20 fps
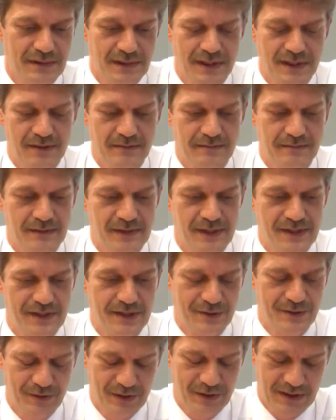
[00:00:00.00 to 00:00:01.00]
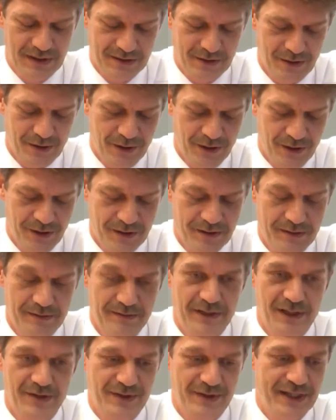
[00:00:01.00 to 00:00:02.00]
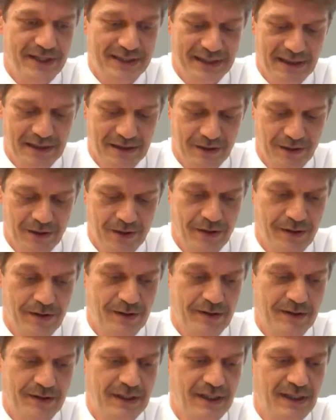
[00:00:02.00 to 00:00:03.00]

um circular Earth, spherical Earth,